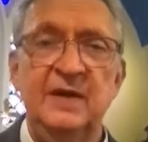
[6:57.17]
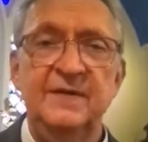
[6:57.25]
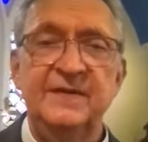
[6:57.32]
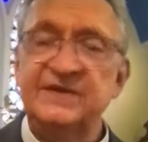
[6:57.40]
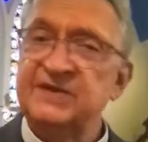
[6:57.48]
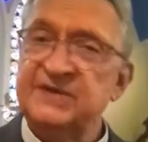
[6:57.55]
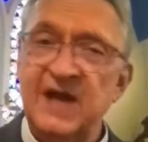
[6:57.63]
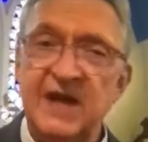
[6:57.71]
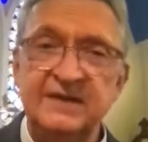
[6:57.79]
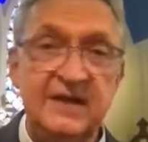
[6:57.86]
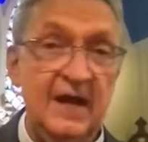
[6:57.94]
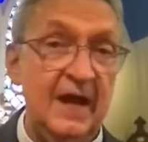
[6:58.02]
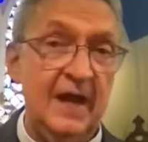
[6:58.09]
This is
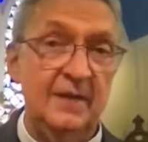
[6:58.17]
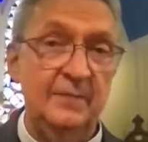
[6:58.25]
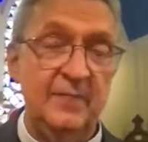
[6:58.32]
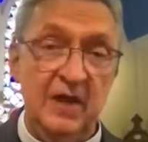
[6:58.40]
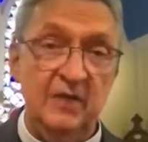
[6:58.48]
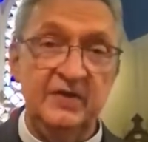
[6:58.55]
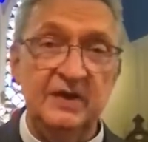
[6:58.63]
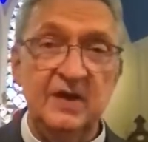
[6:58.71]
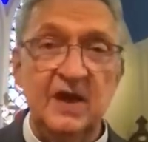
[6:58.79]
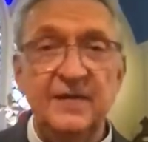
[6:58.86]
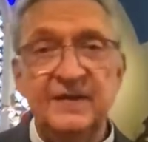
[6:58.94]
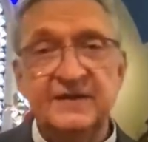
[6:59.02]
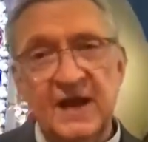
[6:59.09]
not Dad pounding
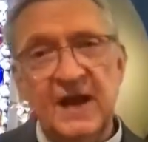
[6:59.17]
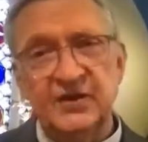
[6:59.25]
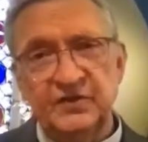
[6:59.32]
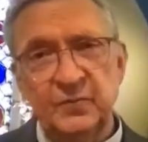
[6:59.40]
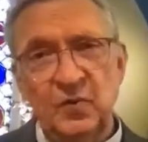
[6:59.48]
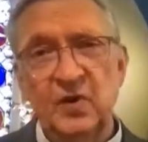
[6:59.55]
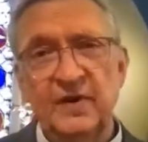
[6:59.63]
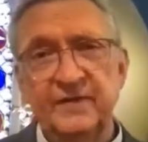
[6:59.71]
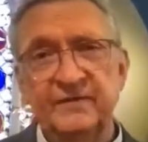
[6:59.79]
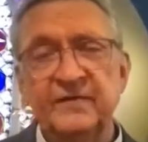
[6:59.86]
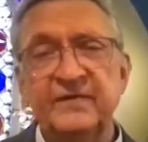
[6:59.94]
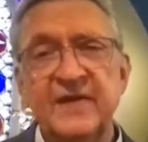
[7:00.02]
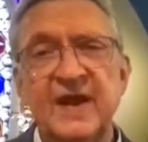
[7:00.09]
on the dashboard of
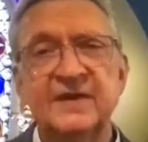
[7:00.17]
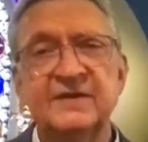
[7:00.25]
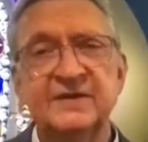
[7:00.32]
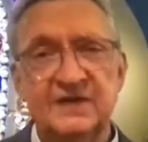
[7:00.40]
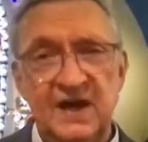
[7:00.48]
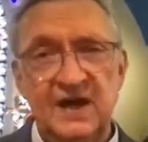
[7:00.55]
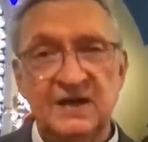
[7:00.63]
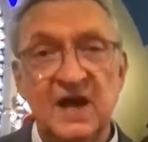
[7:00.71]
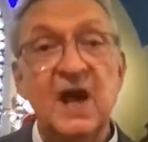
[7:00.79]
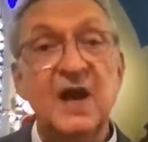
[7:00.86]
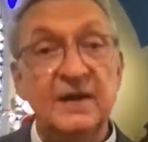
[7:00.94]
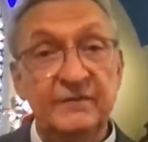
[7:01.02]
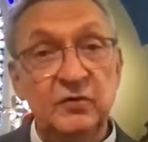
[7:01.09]
the van saying,
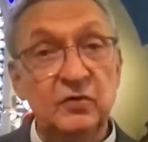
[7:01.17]
"If you